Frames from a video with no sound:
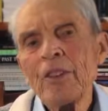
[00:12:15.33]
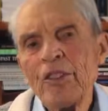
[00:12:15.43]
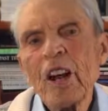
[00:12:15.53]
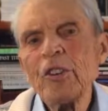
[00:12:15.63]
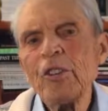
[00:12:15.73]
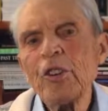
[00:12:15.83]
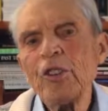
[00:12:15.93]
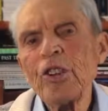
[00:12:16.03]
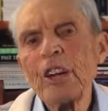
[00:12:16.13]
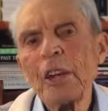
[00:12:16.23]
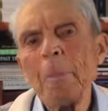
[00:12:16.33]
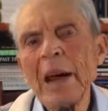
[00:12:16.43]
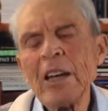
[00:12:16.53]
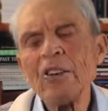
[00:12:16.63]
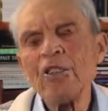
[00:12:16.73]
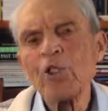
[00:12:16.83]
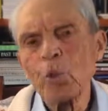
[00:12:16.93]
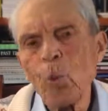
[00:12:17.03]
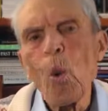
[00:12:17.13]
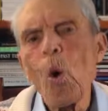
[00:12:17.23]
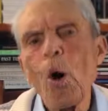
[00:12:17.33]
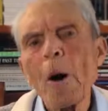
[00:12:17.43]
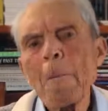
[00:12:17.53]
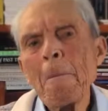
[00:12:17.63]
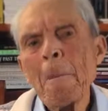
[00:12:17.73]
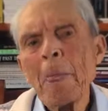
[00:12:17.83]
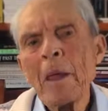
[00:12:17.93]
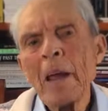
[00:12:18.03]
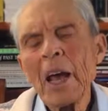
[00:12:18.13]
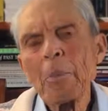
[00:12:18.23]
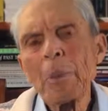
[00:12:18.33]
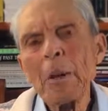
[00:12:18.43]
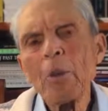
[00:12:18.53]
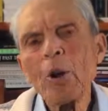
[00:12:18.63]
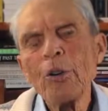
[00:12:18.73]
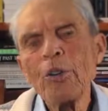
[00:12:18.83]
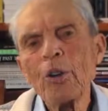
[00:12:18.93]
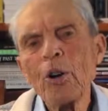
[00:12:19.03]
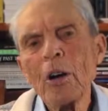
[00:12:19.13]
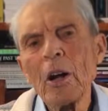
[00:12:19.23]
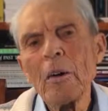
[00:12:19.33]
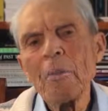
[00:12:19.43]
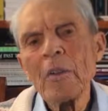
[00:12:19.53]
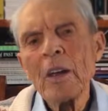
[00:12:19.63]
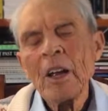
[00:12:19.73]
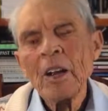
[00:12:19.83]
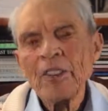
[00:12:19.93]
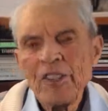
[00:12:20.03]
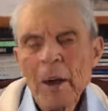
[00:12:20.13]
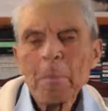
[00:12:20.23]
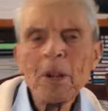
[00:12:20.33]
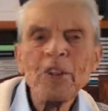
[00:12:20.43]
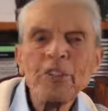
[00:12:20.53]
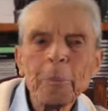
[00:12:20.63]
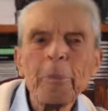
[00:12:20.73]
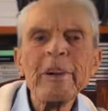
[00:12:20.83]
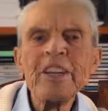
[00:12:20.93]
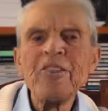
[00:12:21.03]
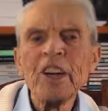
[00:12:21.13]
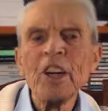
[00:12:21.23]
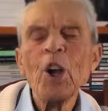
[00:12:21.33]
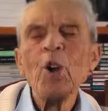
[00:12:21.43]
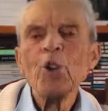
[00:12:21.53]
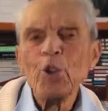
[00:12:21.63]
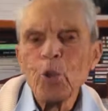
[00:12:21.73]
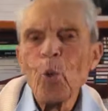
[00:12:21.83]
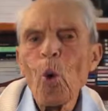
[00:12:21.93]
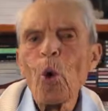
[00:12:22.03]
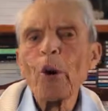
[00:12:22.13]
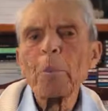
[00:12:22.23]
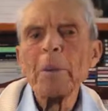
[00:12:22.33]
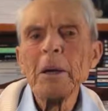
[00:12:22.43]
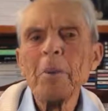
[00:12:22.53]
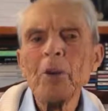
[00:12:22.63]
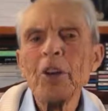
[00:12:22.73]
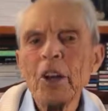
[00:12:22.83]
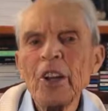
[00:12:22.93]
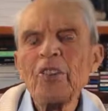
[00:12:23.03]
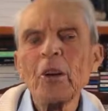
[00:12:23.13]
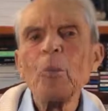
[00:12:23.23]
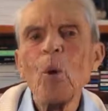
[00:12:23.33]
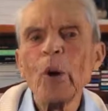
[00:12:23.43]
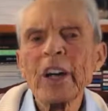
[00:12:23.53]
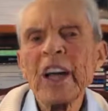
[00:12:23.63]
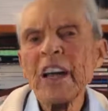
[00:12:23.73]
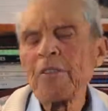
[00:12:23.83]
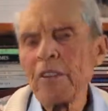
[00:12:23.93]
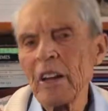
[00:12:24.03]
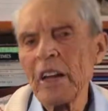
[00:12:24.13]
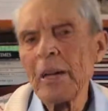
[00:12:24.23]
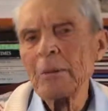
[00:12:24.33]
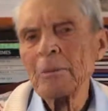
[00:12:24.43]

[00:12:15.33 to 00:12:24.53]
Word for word: Judges at the bench swore at people on trial. Chaplains preaching swore at people to listen more carefully.